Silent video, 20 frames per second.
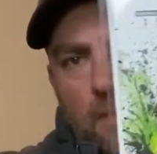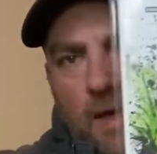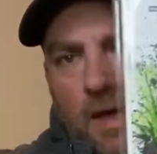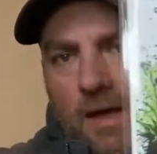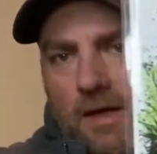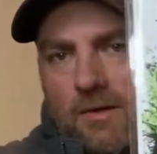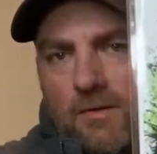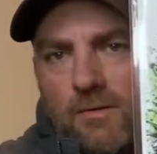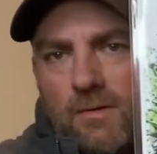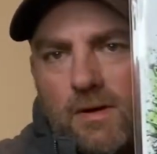
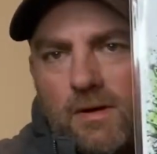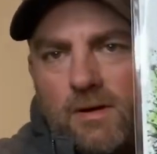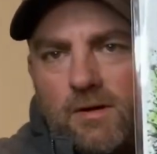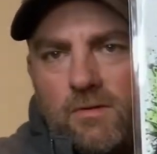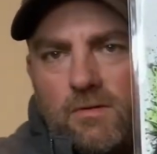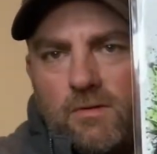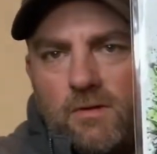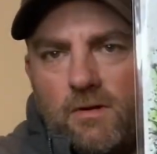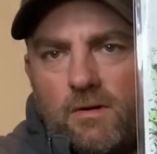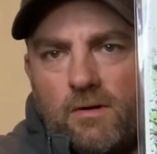I do not
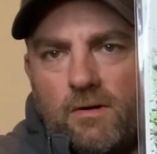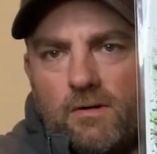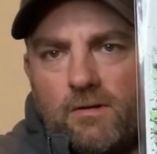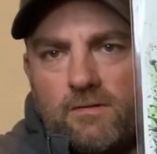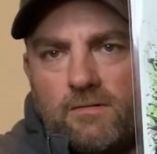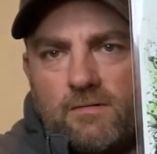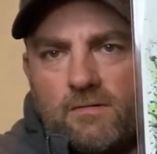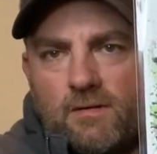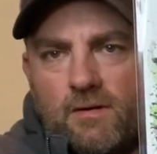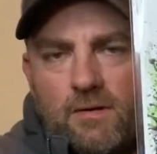know the
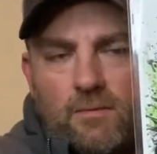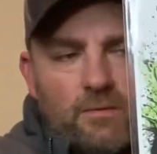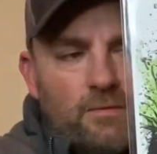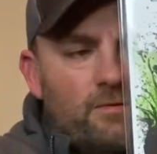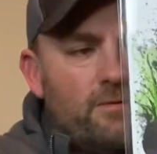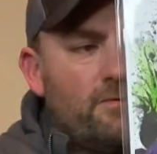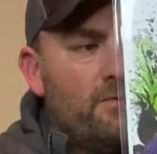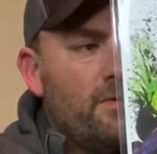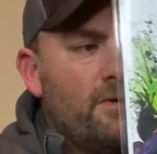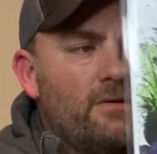artist.
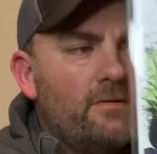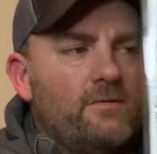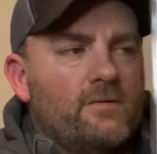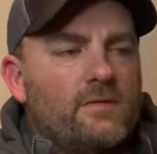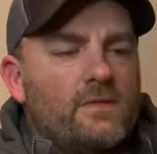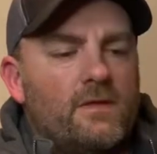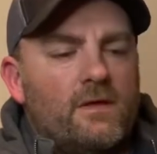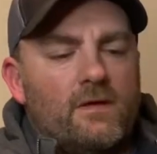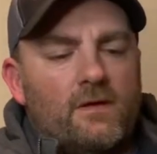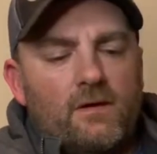We'll try to
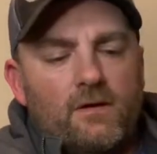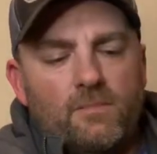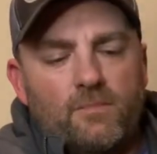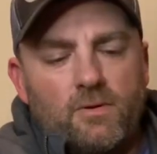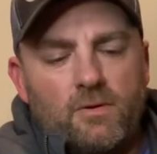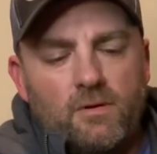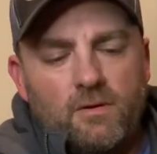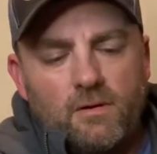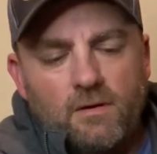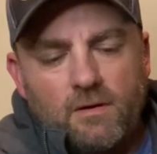look that up.
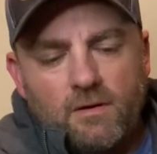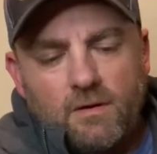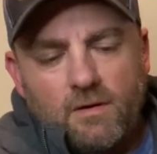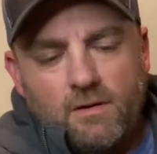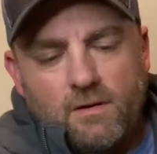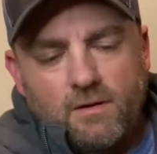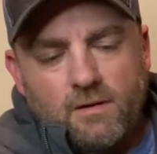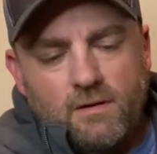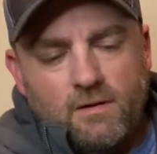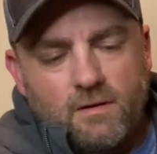
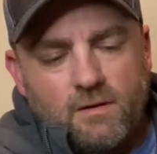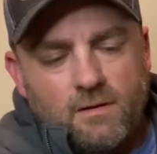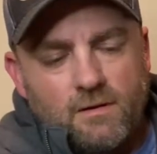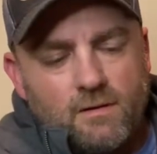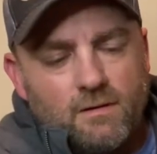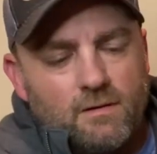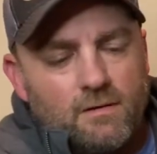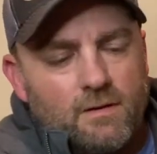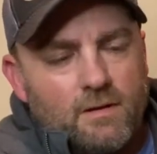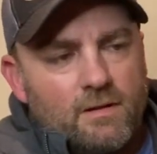
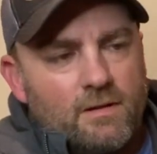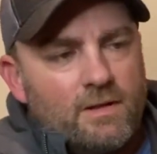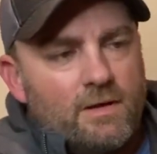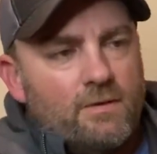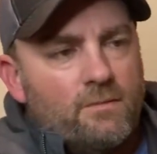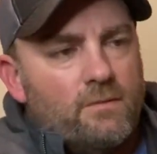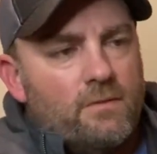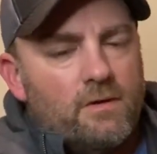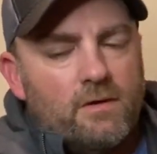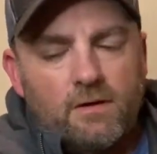Got
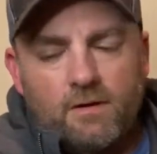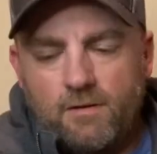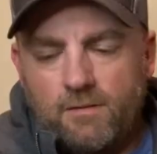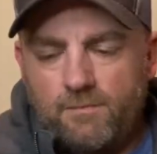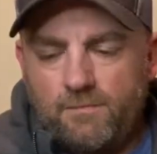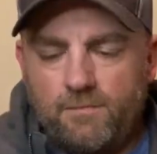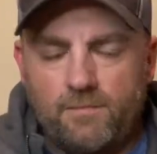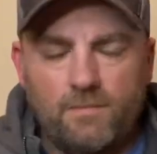that one there.